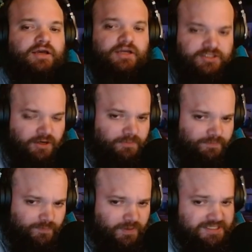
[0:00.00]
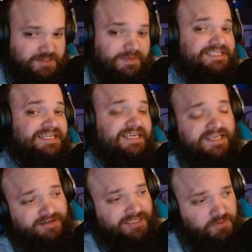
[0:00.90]
So what is missing
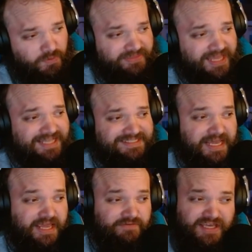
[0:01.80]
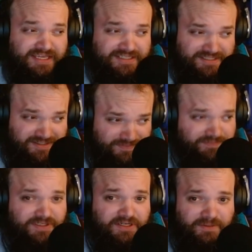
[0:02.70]
here is what that save is,
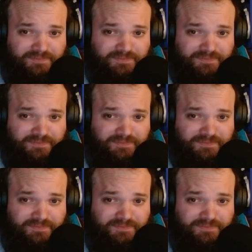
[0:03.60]
you know?